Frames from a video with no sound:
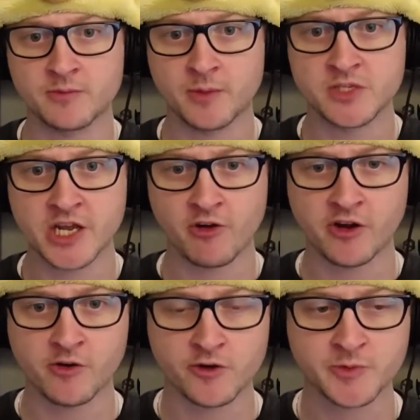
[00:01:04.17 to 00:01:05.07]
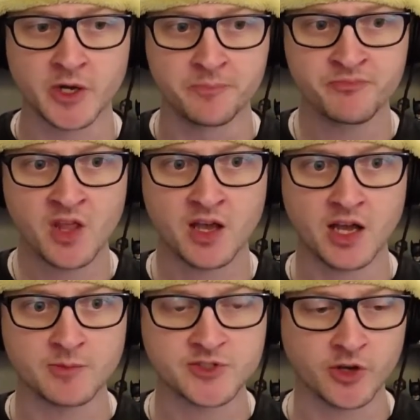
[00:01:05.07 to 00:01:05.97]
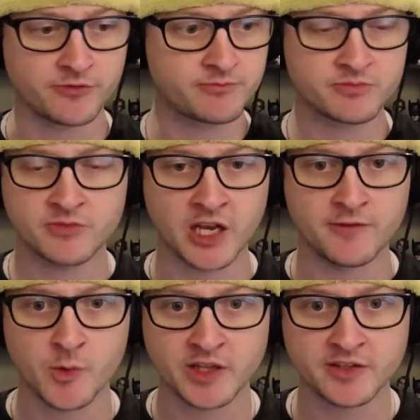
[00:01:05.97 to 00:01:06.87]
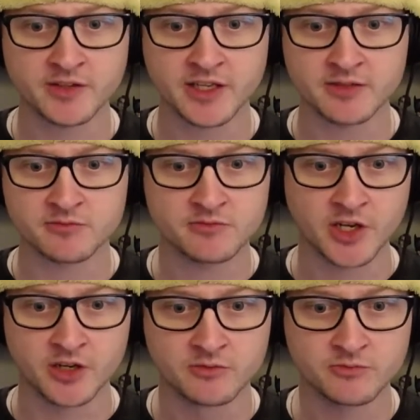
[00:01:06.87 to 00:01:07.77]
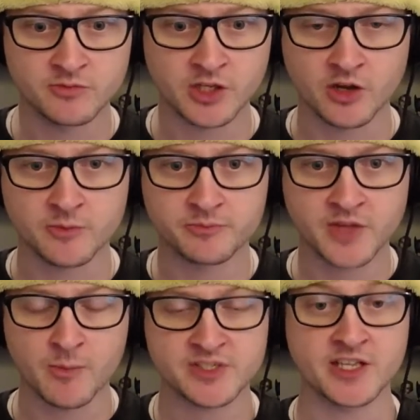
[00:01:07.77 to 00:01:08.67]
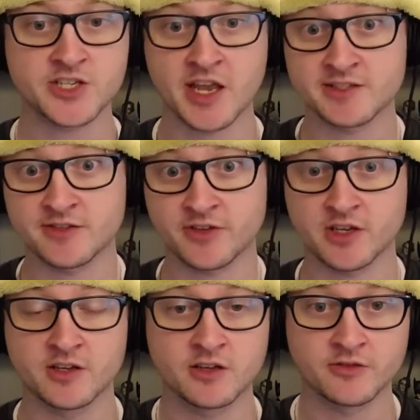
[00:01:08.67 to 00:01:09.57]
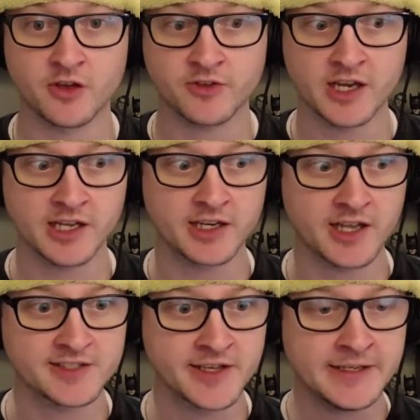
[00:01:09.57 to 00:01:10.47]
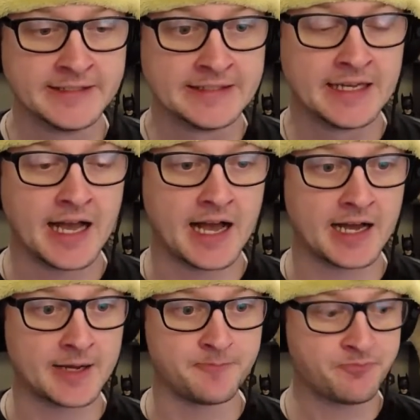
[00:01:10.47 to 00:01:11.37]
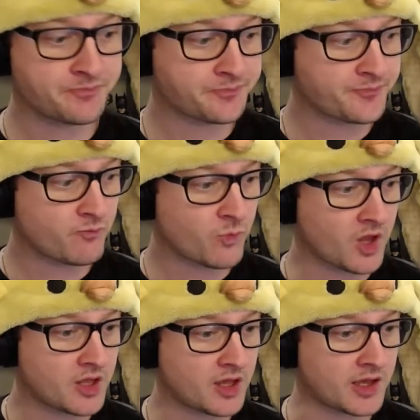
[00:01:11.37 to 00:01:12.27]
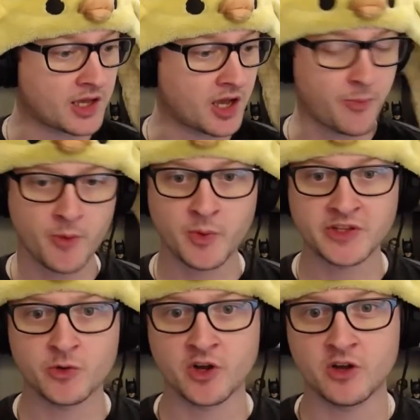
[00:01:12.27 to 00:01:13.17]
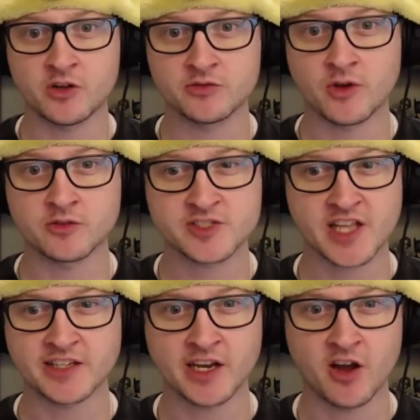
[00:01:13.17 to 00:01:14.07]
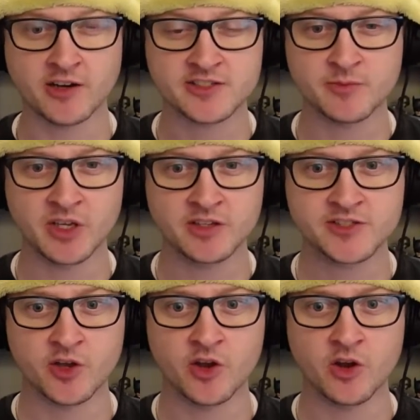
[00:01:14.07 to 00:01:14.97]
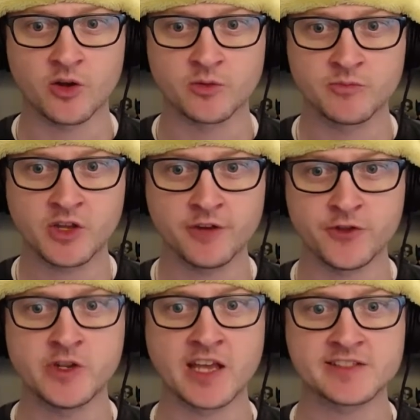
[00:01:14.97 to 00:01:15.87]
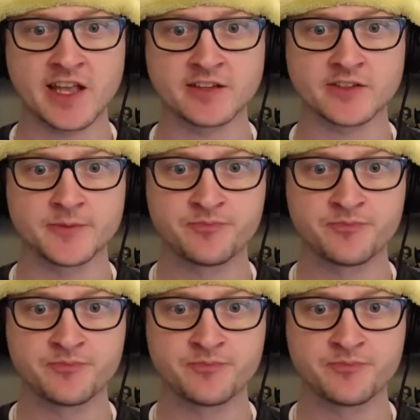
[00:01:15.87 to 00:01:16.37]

number generator as well. So if 10 of you enter, then, you know, you've got a 10% chance of getting it, I guess. I'll probably do it on Sunday night or something. So you've got a few days to enter.